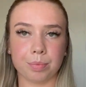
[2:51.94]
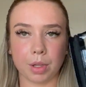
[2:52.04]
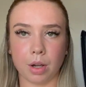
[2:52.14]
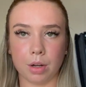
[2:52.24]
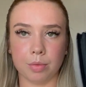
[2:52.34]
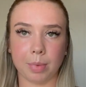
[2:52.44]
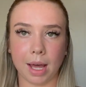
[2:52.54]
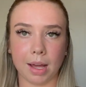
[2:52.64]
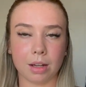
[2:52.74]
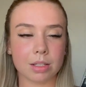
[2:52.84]
kind of
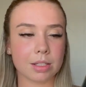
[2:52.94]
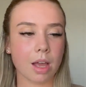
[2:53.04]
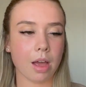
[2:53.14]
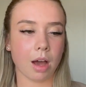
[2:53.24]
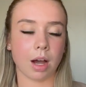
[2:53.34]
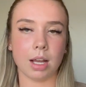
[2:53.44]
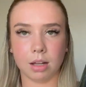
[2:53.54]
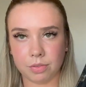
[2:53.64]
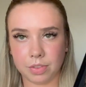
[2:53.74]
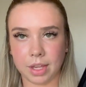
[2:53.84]
bags. I
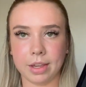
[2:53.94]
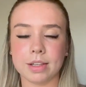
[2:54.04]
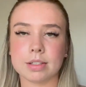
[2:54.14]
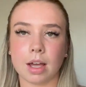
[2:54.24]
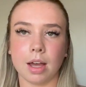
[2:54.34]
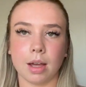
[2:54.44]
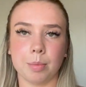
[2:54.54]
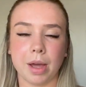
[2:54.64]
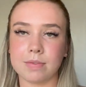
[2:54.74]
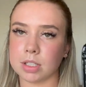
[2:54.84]
love these.
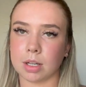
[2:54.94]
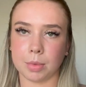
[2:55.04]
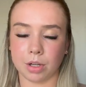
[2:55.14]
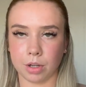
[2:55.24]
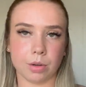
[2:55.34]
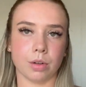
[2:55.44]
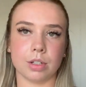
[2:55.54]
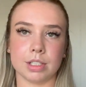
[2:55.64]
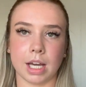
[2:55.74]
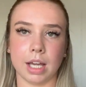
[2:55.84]
Um, every time I go on
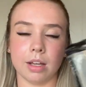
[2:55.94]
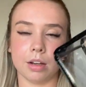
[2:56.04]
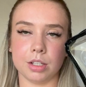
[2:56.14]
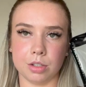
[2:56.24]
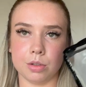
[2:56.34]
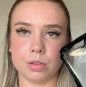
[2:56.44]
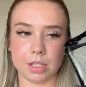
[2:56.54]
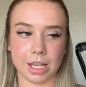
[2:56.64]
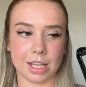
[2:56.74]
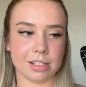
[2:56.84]
holiday, I use
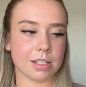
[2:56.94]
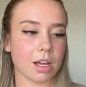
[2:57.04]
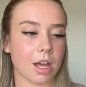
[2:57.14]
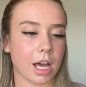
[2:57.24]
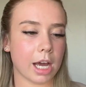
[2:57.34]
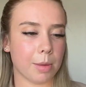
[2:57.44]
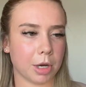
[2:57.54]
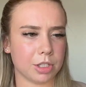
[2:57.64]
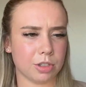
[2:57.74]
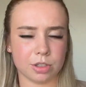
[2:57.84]
these. Um,
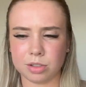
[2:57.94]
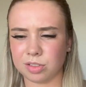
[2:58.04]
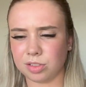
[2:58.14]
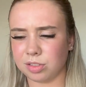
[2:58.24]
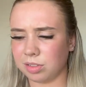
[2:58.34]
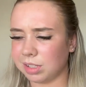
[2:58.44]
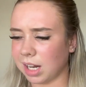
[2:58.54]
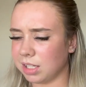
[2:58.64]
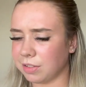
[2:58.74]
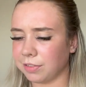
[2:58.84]
I do
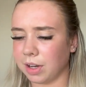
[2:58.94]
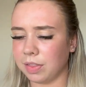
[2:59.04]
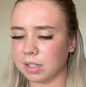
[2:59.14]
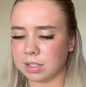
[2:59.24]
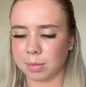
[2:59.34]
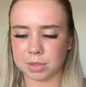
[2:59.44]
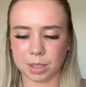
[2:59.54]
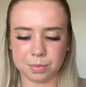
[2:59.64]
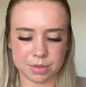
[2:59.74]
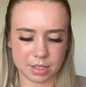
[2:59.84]
tend to find that
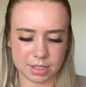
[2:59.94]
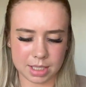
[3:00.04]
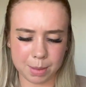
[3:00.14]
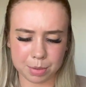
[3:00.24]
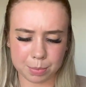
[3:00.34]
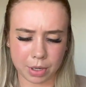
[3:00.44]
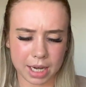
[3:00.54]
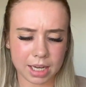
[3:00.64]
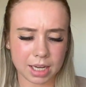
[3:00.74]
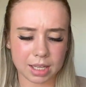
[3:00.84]
sometimes the zips
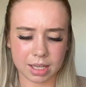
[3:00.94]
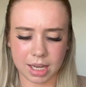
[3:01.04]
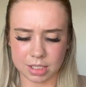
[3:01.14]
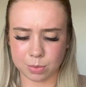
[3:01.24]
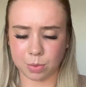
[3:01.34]
break, hence